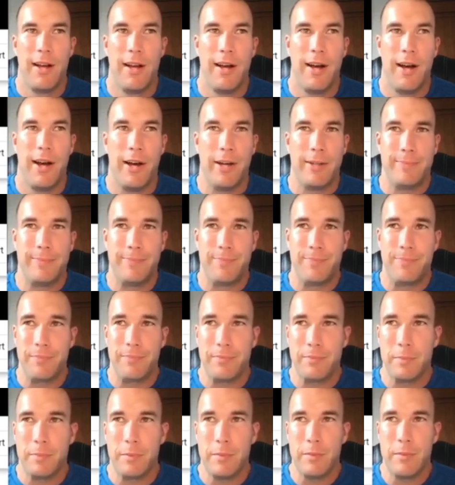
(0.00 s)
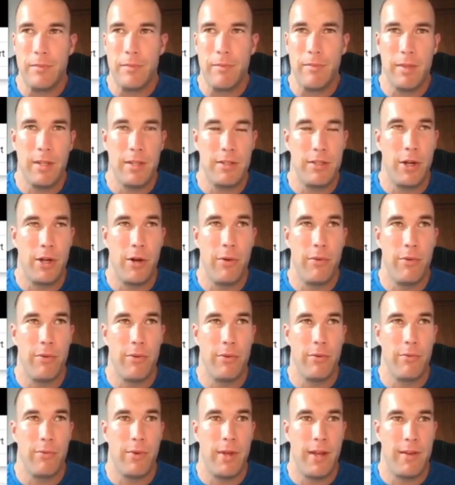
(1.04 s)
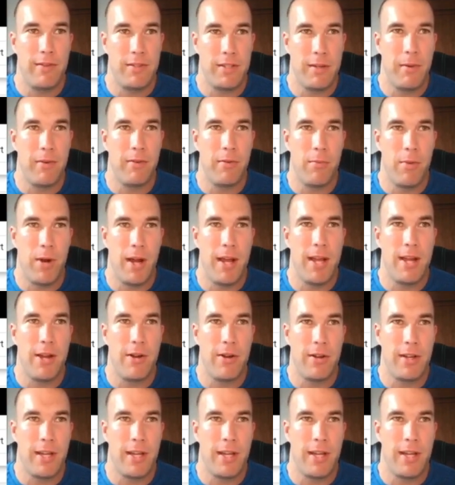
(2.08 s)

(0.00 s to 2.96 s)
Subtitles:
So we have some of them right here.